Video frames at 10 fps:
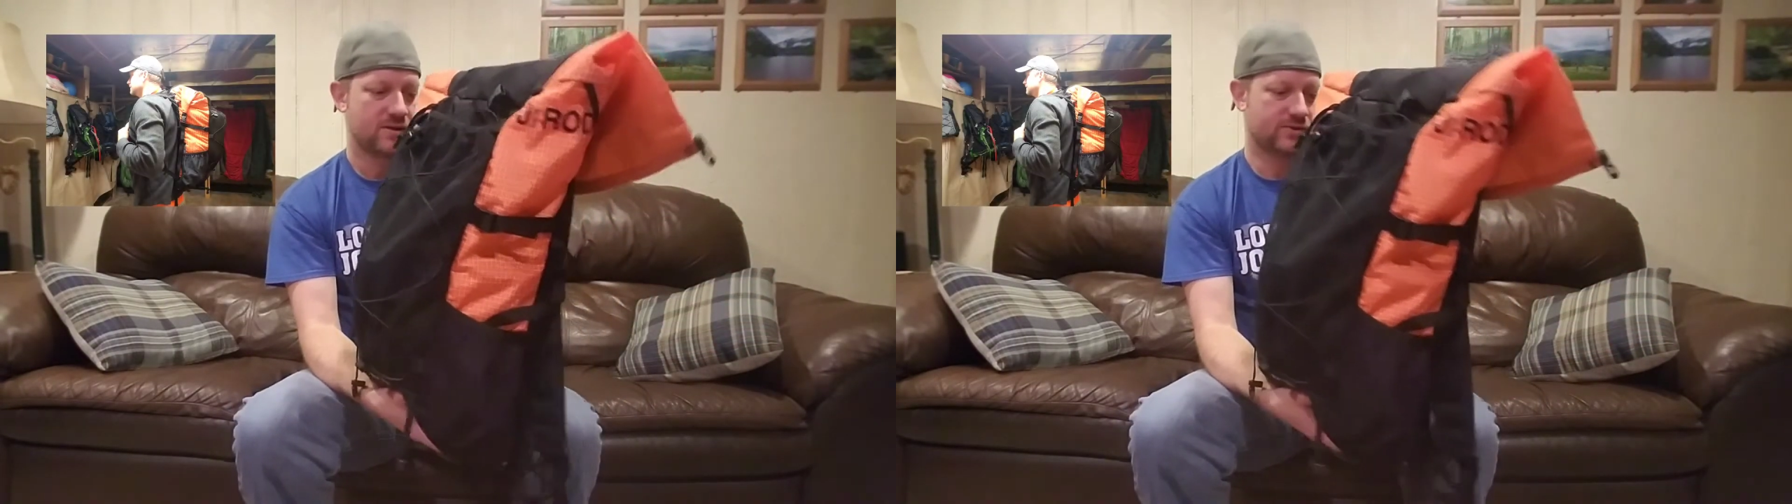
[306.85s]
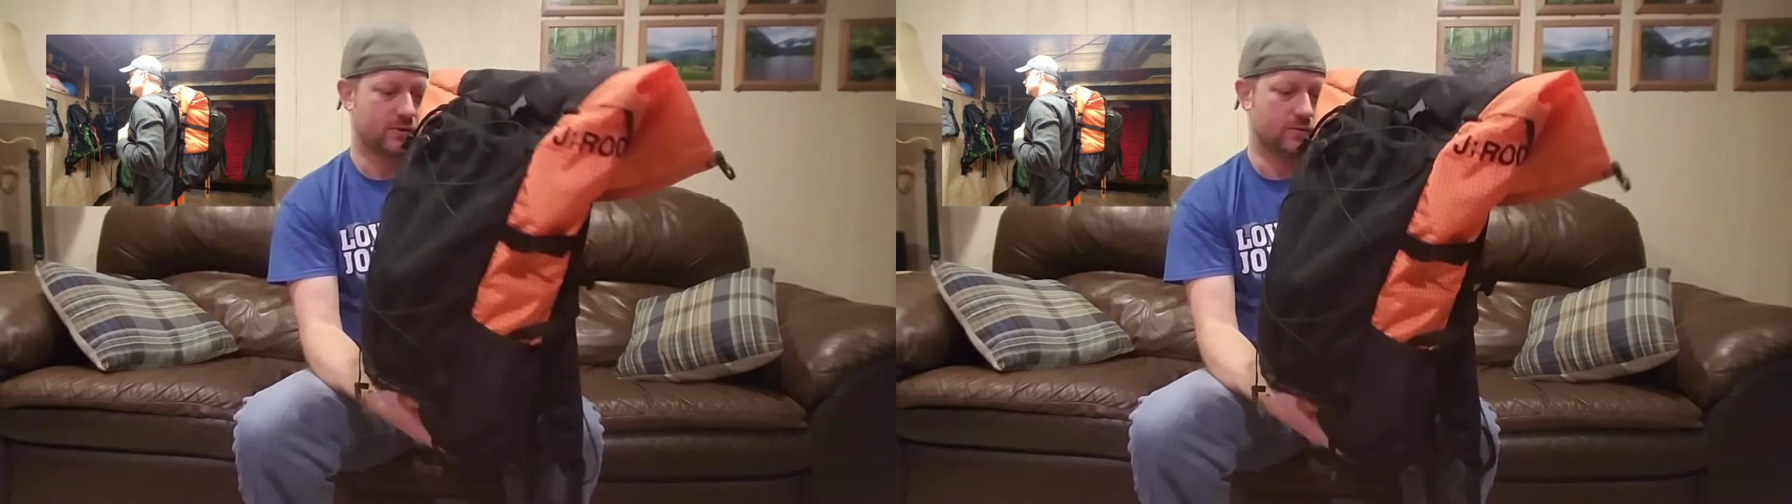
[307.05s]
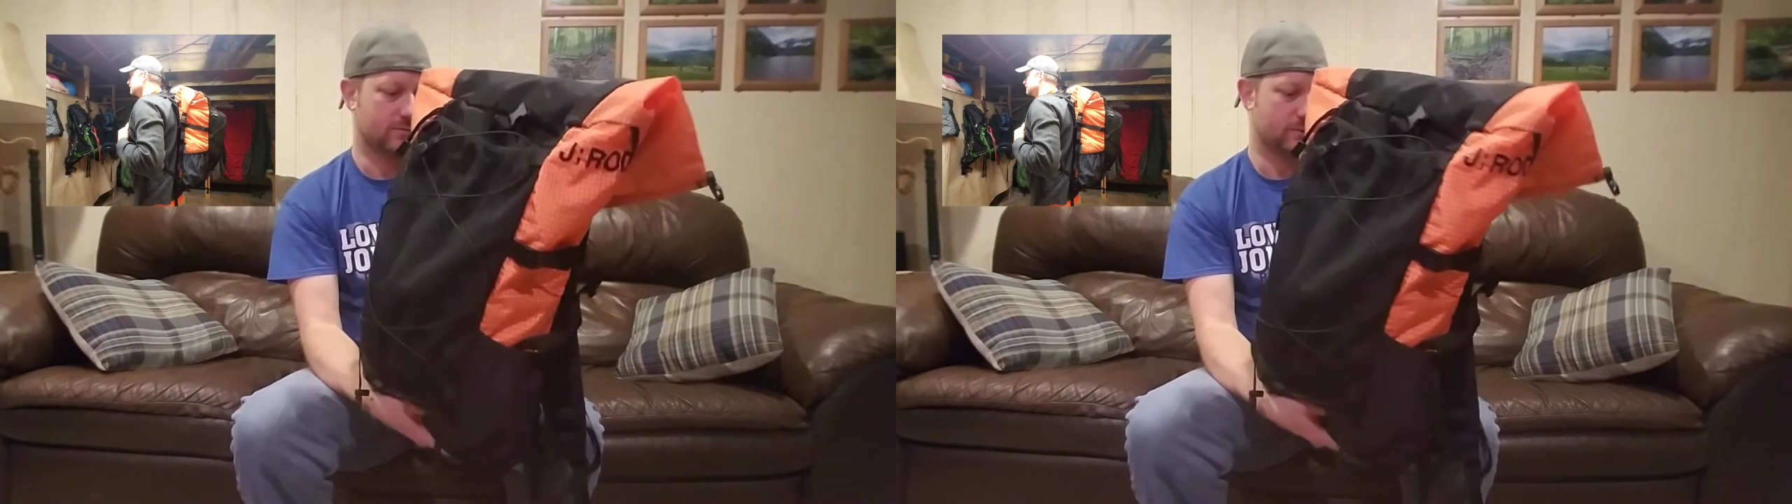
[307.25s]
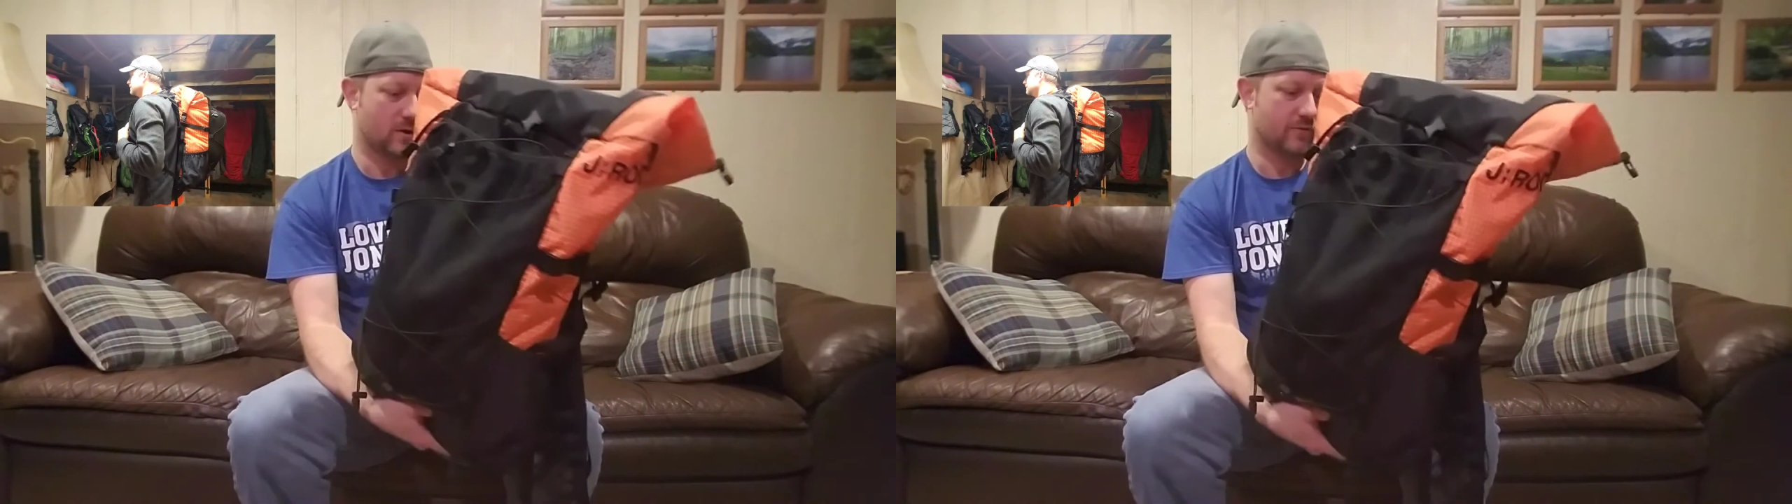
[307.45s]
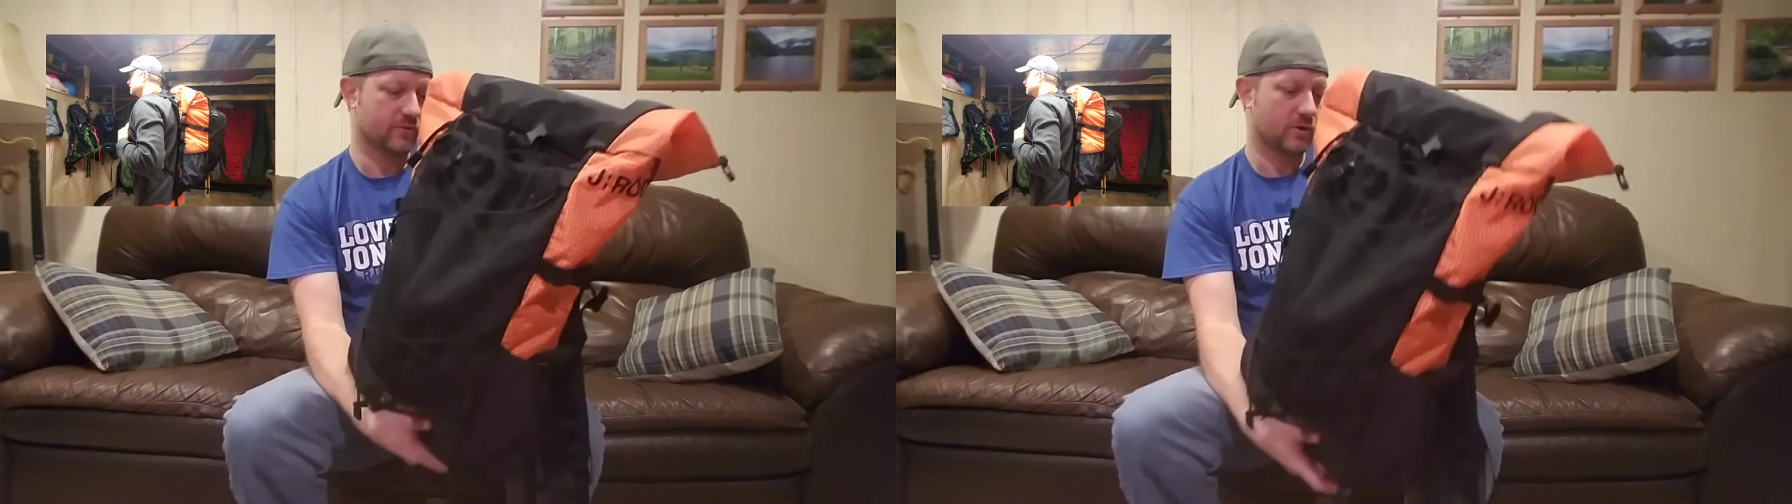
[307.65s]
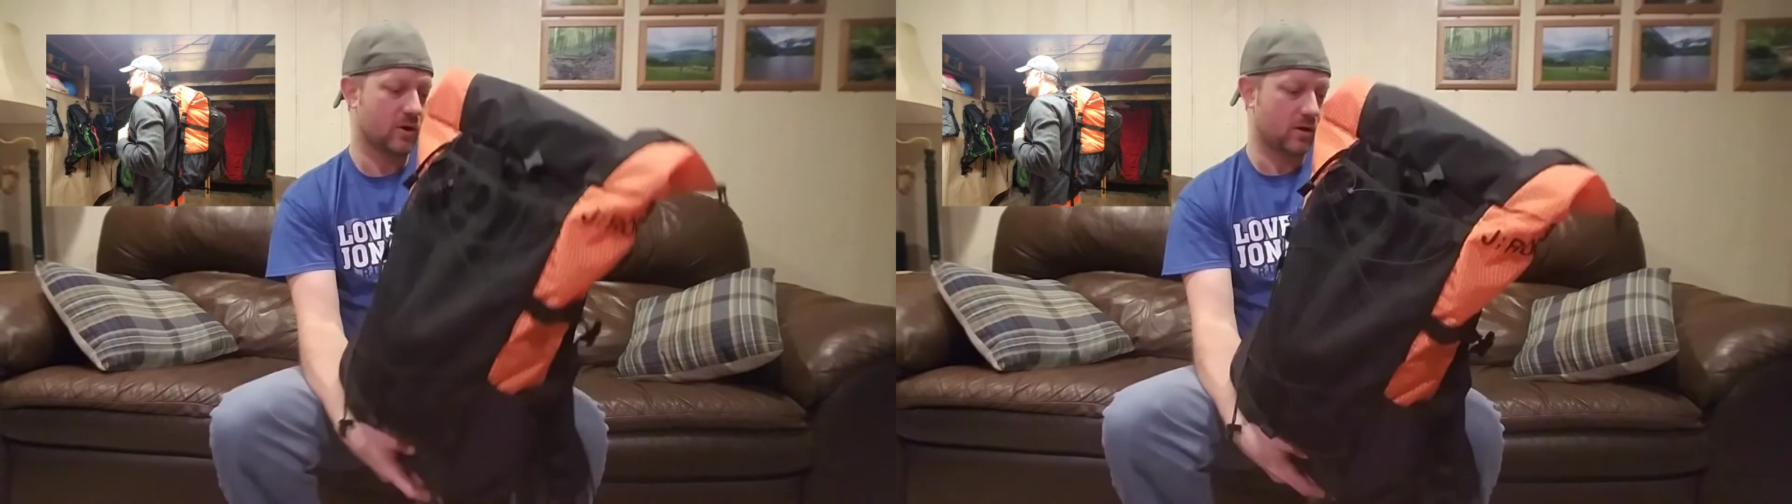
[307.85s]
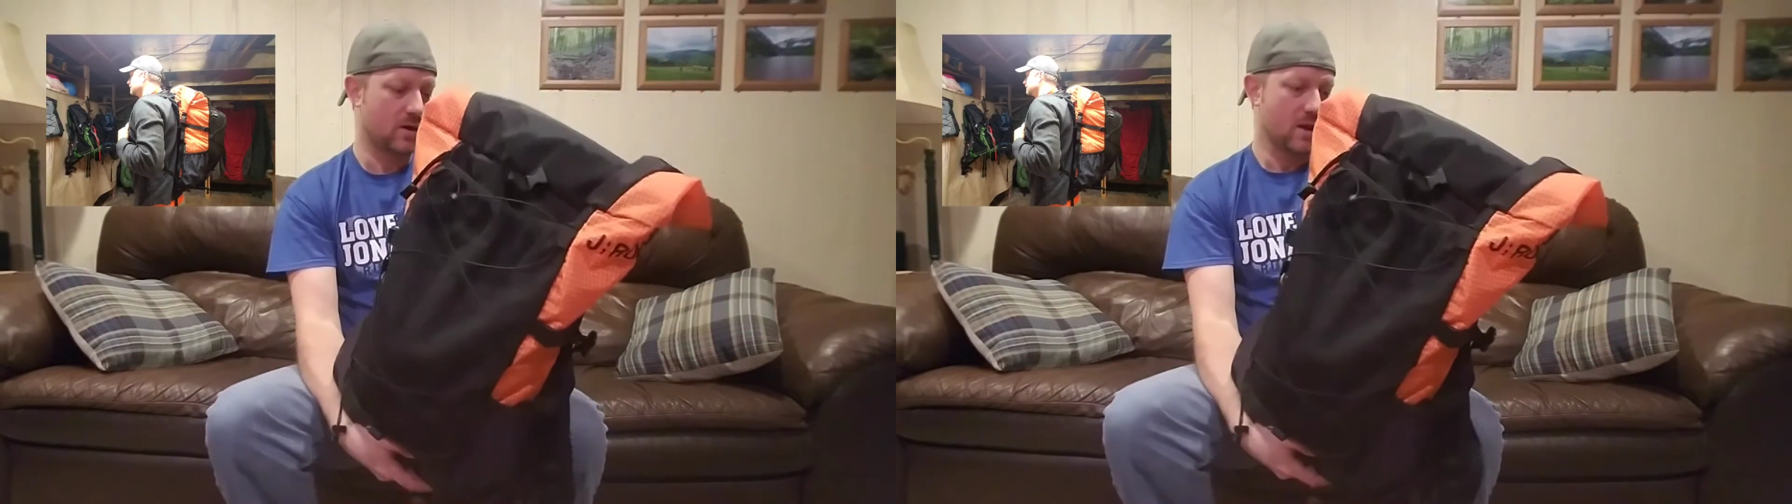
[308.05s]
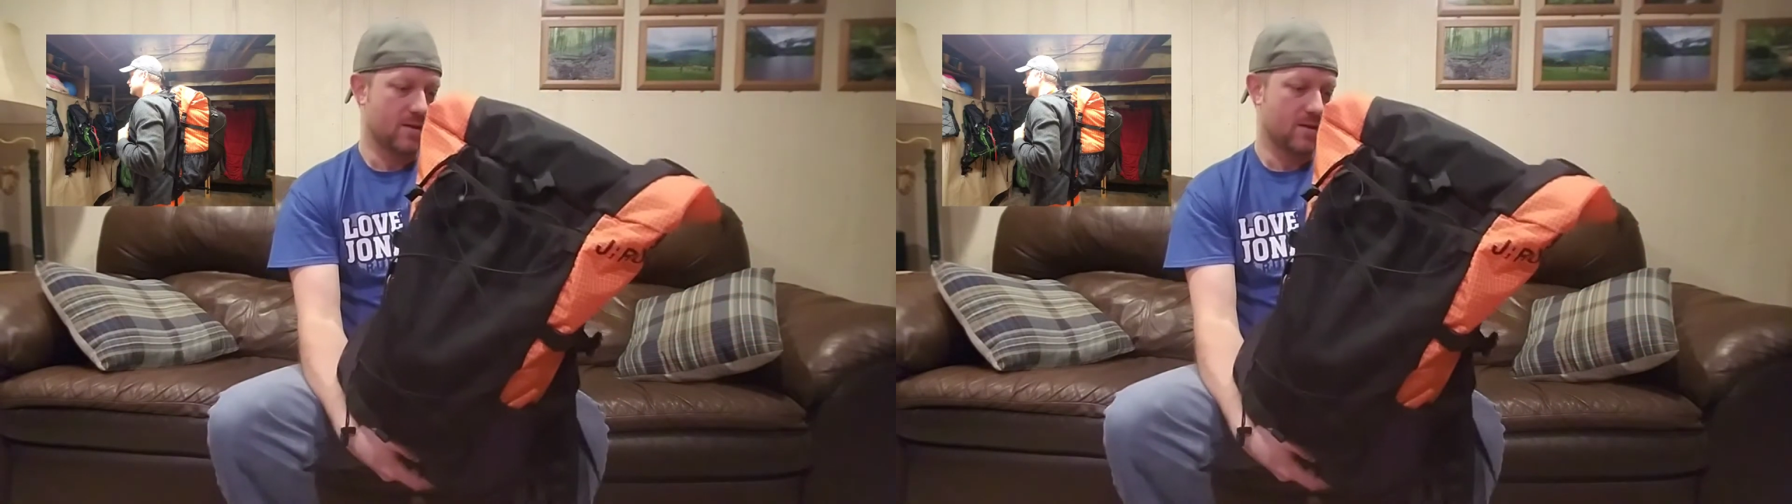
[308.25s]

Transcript: So overall,